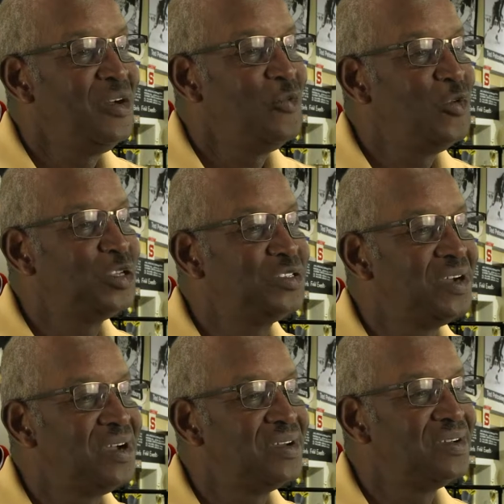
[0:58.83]
which
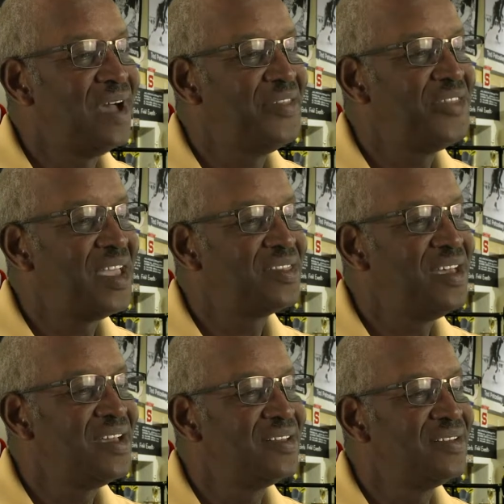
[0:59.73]
I think
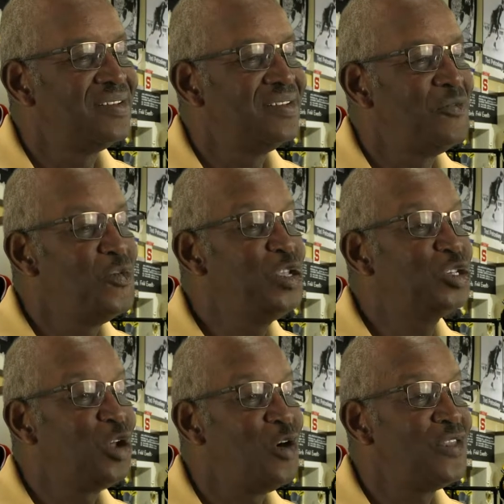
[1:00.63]
that we
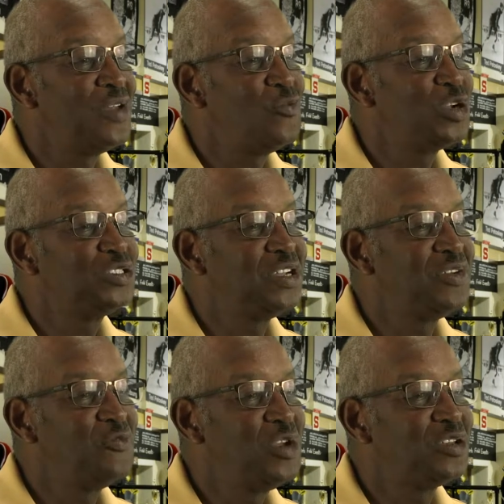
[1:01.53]
saw that once she
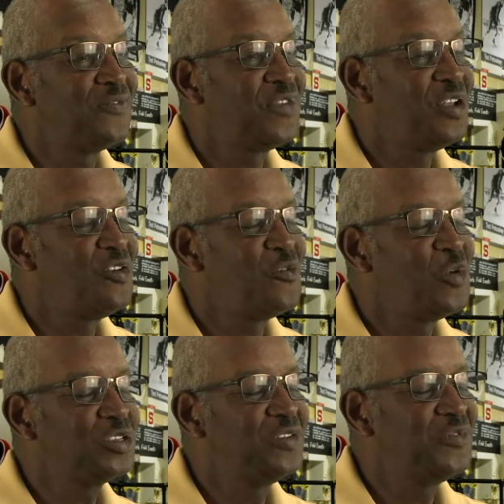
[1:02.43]
went to Flint
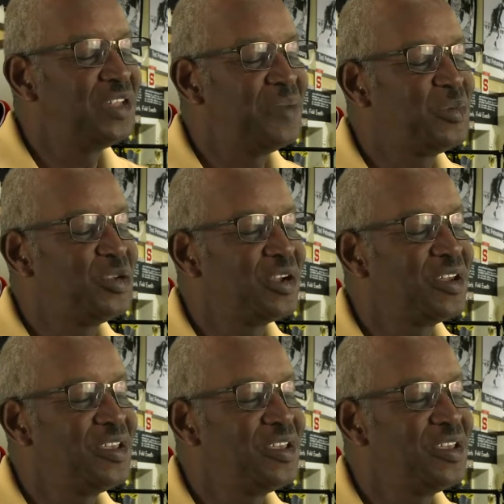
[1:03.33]
Northwestern for that particular